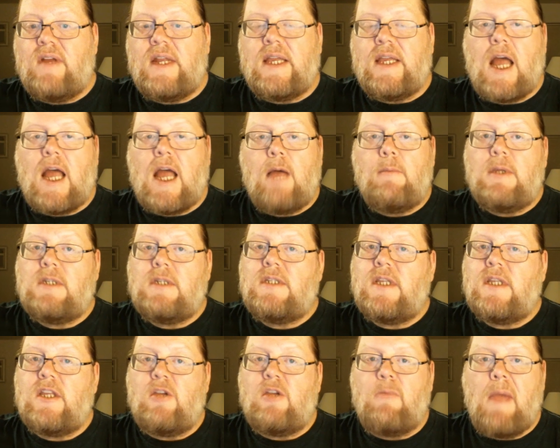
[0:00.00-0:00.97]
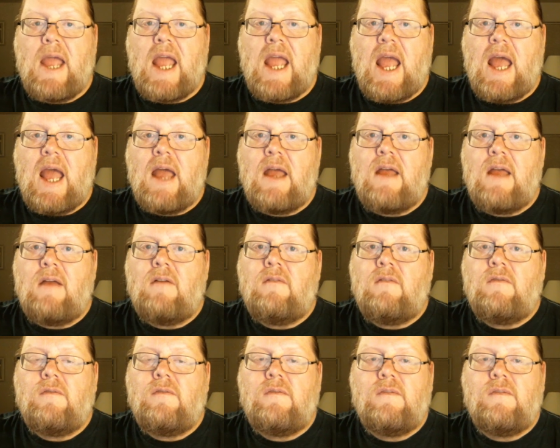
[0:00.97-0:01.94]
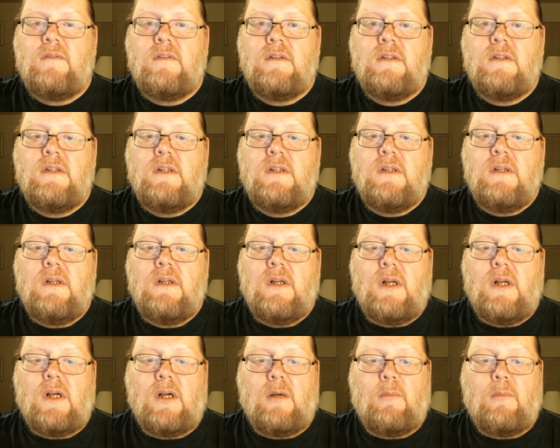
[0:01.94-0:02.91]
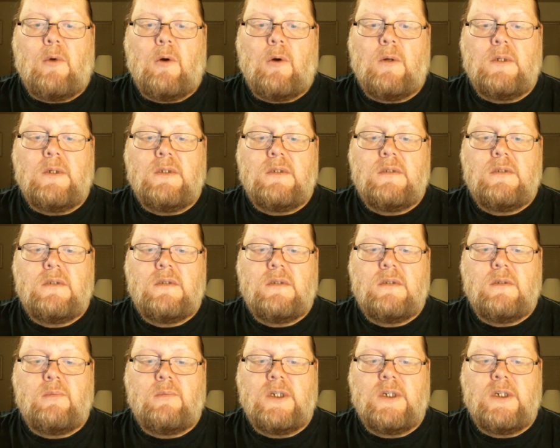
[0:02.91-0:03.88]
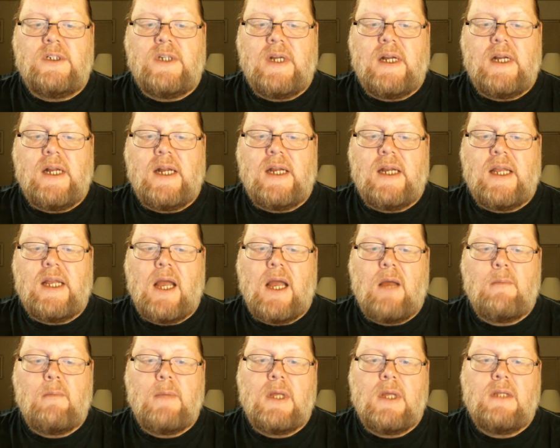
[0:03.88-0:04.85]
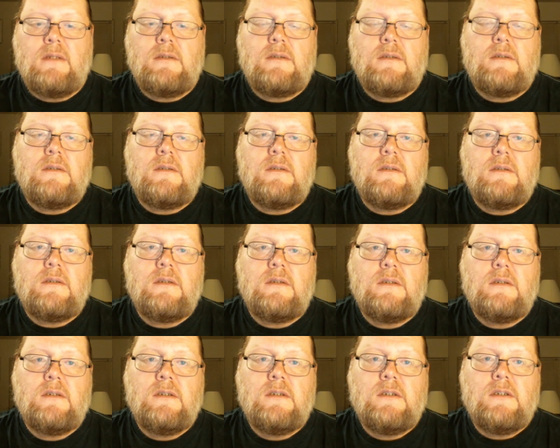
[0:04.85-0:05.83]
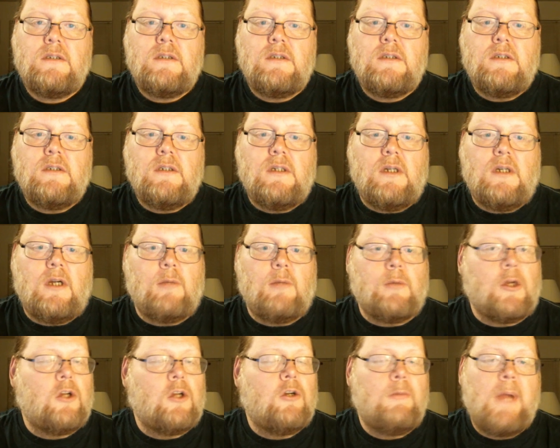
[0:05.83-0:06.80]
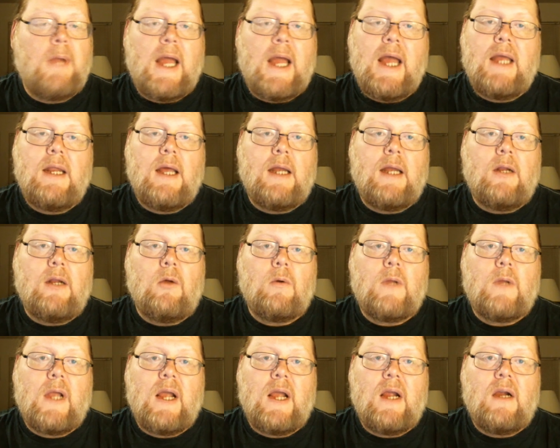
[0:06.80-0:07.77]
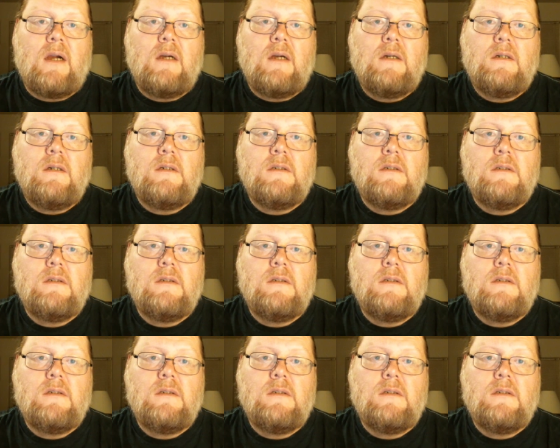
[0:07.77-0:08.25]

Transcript: any comments that you may have. Always appreciate any comments, good or bad, I don't care.